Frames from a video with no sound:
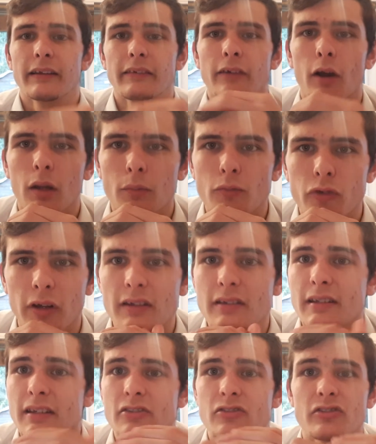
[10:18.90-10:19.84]
all I'm trying
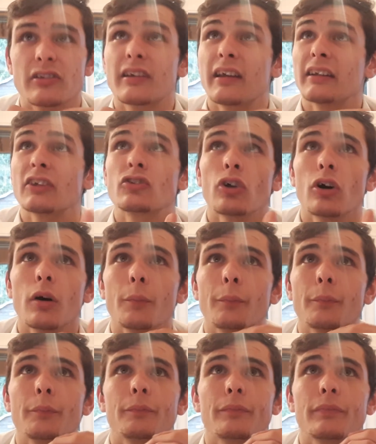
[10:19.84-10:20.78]
to say is get a
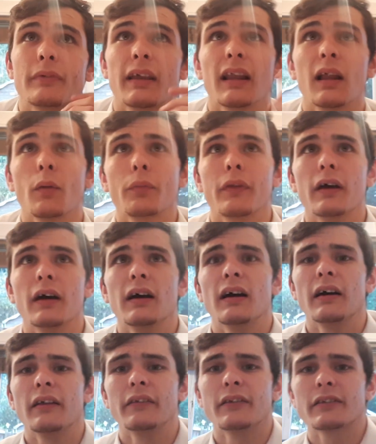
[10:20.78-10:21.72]
job, get out there,
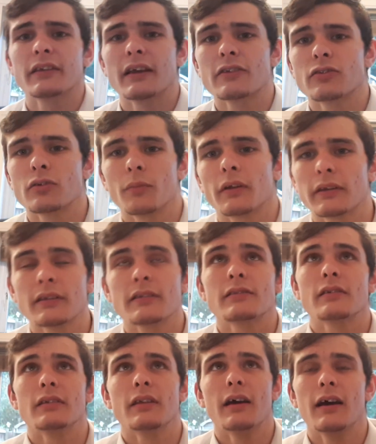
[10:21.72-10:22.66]
and say do my
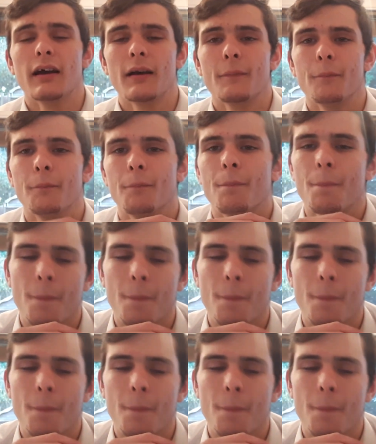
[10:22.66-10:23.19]
tits in.